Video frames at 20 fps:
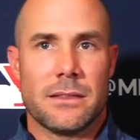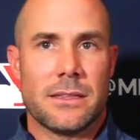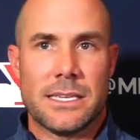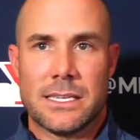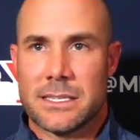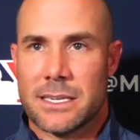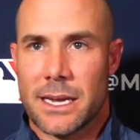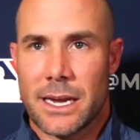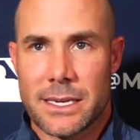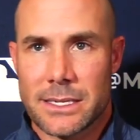these
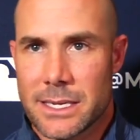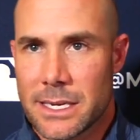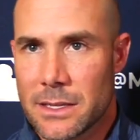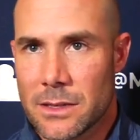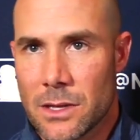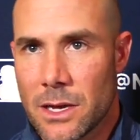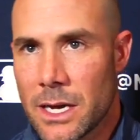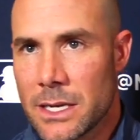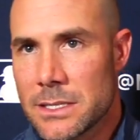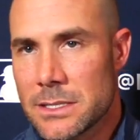guys get
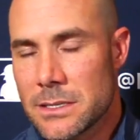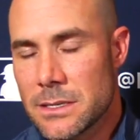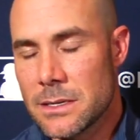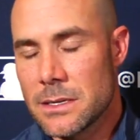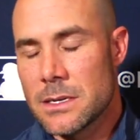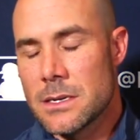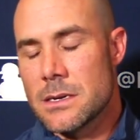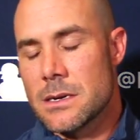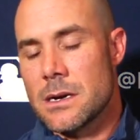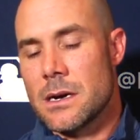lost.
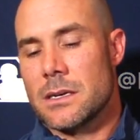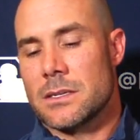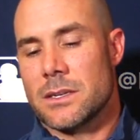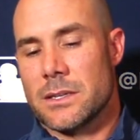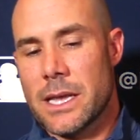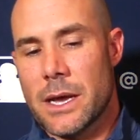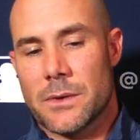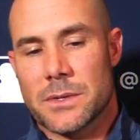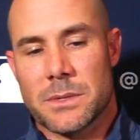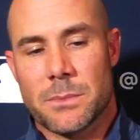So
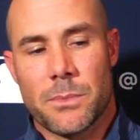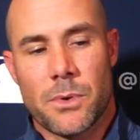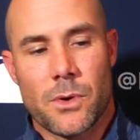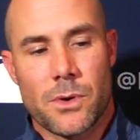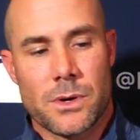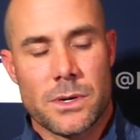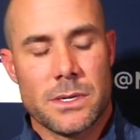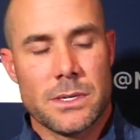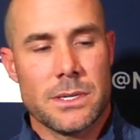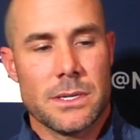that was
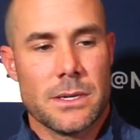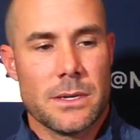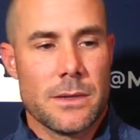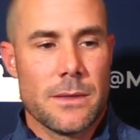important.